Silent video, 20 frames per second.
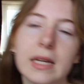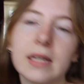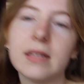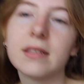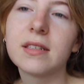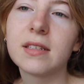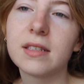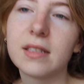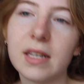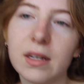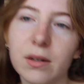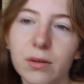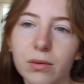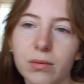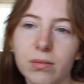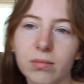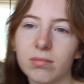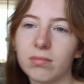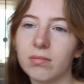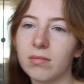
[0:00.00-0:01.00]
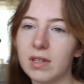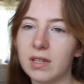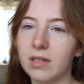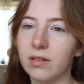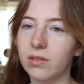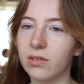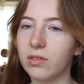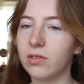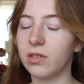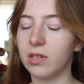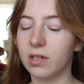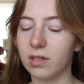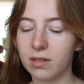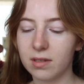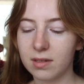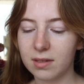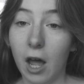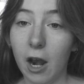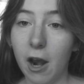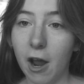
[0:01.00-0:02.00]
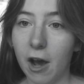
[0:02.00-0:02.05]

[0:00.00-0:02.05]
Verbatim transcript: it still is just a